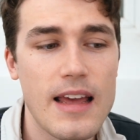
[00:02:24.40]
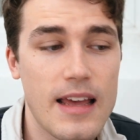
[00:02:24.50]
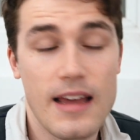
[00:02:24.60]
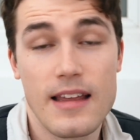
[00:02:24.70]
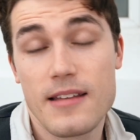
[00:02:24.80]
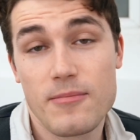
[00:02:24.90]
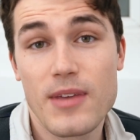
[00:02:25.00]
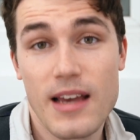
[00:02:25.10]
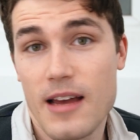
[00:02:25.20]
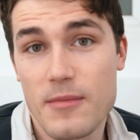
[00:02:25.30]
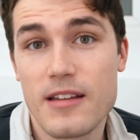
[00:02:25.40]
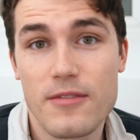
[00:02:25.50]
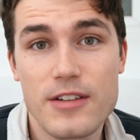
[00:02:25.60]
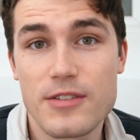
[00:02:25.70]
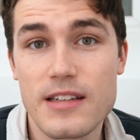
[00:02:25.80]

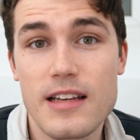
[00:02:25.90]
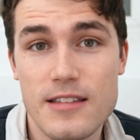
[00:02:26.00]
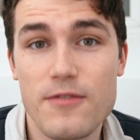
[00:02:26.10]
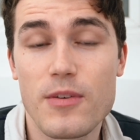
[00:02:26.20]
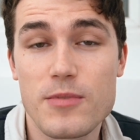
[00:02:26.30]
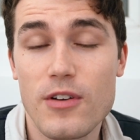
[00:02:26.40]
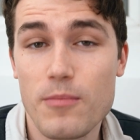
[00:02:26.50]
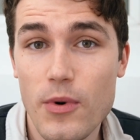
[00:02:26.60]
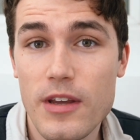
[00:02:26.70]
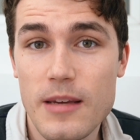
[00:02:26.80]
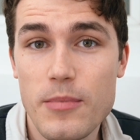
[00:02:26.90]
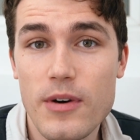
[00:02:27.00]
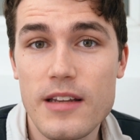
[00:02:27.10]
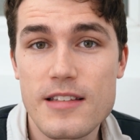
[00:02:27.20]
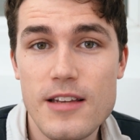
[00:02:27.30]
eventually it does. The film's called Boiling
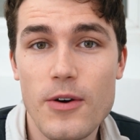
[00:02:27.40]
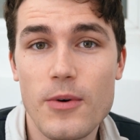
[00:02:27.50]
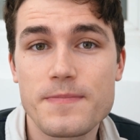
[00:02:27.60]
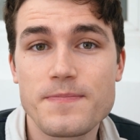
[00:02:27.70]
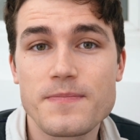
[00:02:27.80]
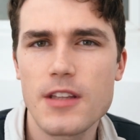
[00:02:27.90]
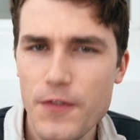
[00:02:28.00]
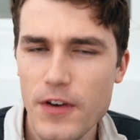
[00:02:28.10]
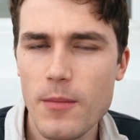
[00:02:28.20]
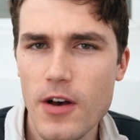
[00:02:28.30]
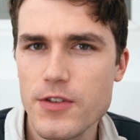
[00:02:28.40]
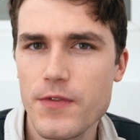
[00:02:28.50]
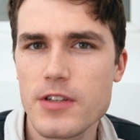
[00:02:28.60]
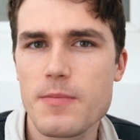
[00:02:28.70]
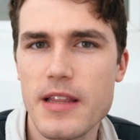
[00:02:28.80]
Point. So the film also
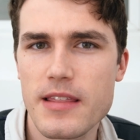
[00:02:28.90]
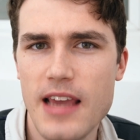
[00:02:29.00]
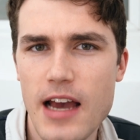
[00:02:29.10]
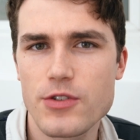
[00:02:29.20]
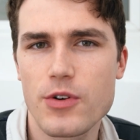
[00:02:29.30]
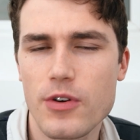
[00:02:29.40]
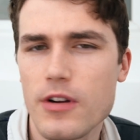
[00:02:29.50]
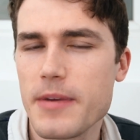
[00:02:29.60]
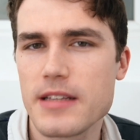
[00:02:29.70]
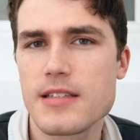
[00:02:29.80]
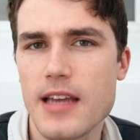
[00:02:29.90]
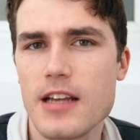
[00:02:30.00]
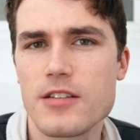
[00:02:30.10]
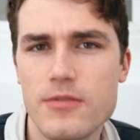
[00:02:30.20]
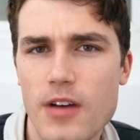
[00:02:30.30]
feels a bit theatrical and a bit
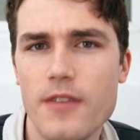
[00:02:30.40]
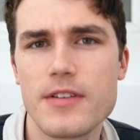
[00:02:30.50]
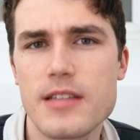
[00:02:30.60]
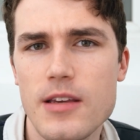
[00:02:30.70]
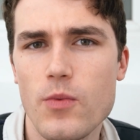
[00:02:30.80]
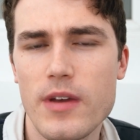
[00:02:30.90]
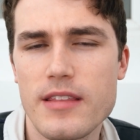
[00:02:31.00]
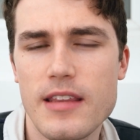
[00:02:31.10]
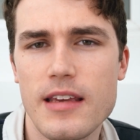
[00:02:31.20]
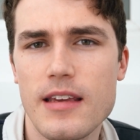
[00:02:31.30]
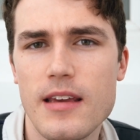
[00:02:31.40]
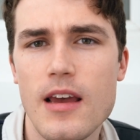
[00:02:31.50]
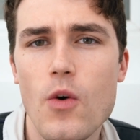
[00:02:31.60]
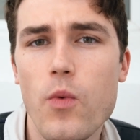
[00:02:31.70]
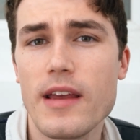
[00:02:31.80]
staged. Obviously, with
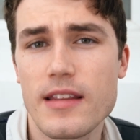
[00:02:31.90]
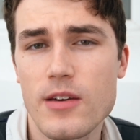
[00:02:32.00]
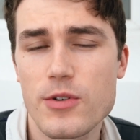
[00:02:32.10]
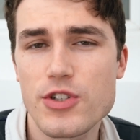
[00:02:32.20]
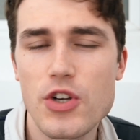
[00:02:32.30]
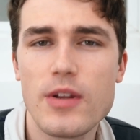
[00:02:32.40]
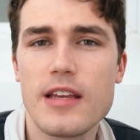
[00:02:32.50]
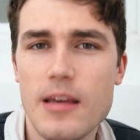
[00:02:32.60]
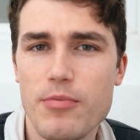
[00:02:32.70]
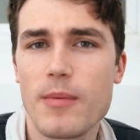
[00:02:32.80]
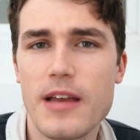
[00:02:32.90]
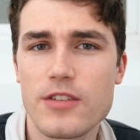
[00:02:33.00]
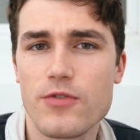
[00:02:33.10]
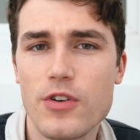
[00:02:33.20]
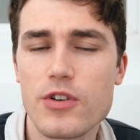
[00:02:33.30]
the way that they were shooting, they probably
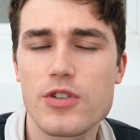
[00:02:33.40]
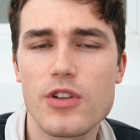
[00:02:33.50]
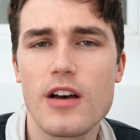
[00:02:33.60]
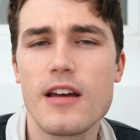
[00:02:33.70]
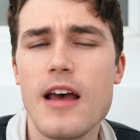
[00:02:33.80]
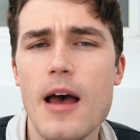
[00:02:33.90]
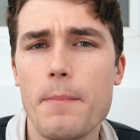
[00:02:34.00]
had to rehearse a lot.